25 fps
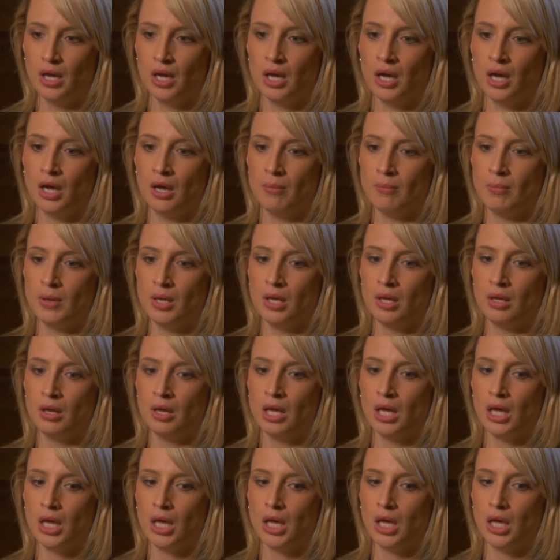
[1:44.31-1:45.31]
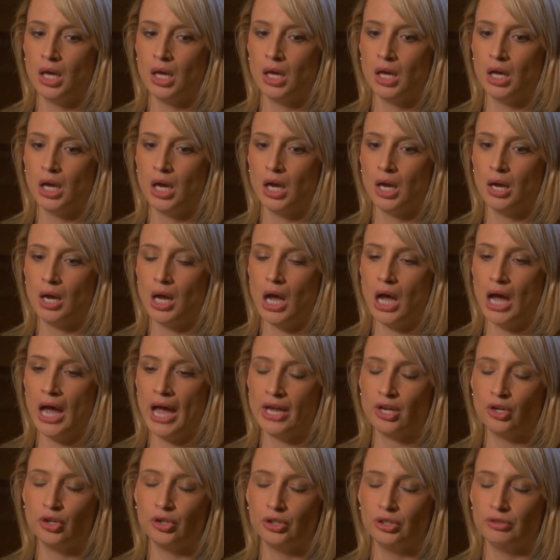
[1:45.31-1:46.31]

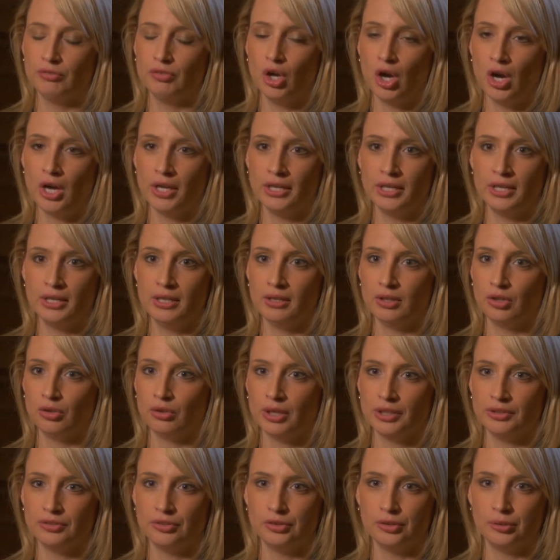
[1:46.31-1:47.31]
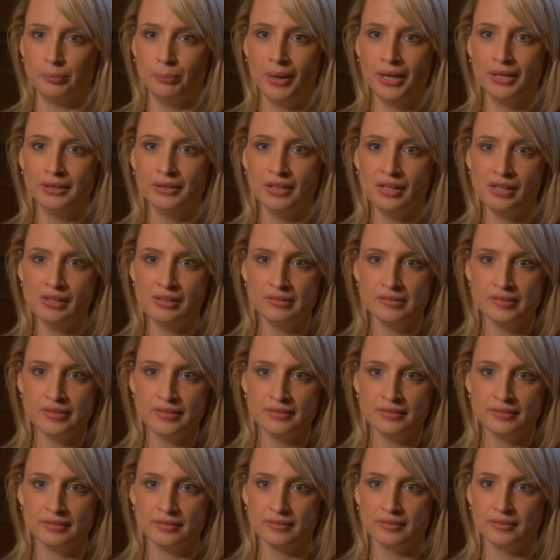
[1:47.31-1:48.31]
I could have gone in and corrected her
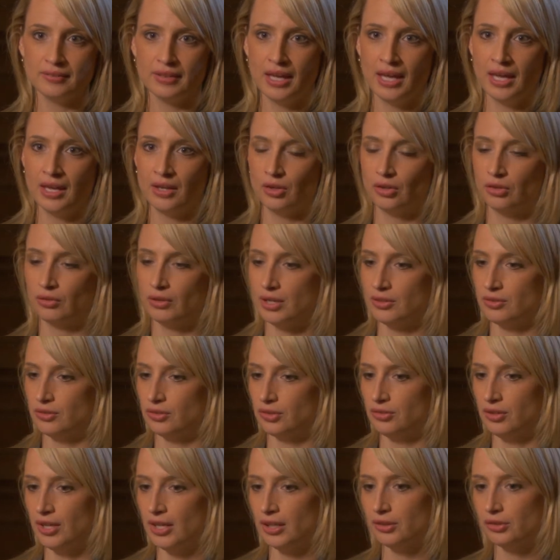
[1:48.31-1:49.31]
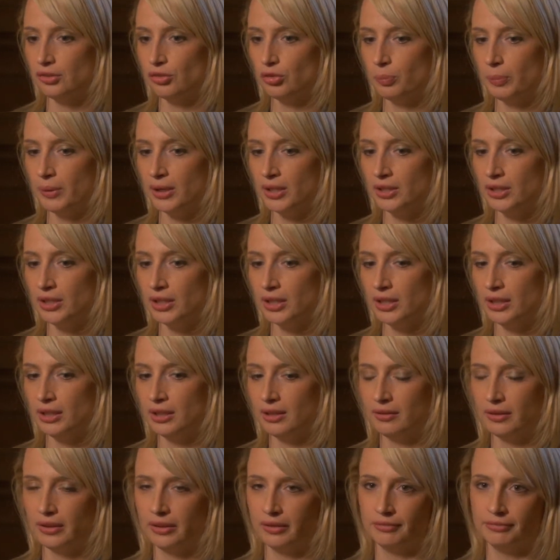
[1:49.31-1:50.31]
bunions and corrected her tailor's bunion
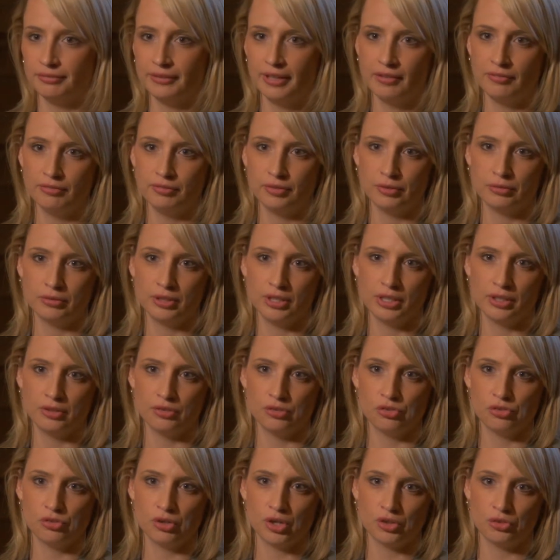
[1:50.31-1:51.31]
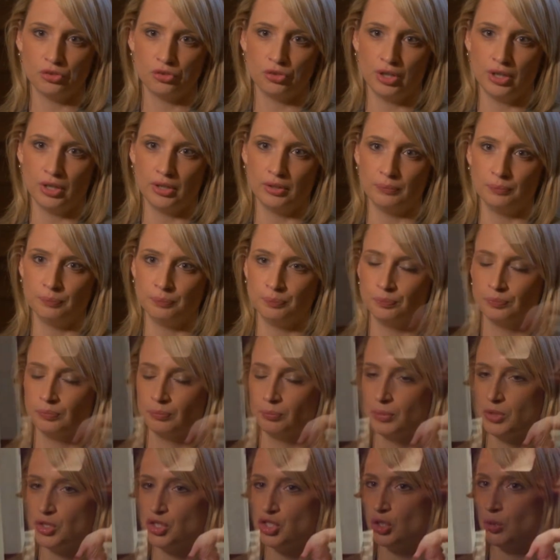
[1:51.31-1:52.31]
and done a flat foot reconstruction,
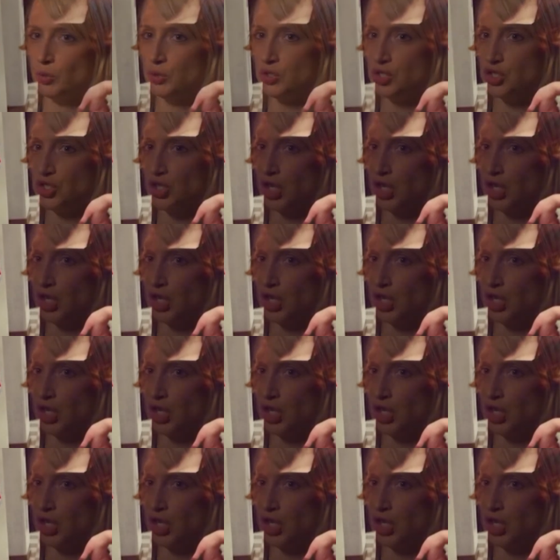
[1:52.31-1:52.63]
but she was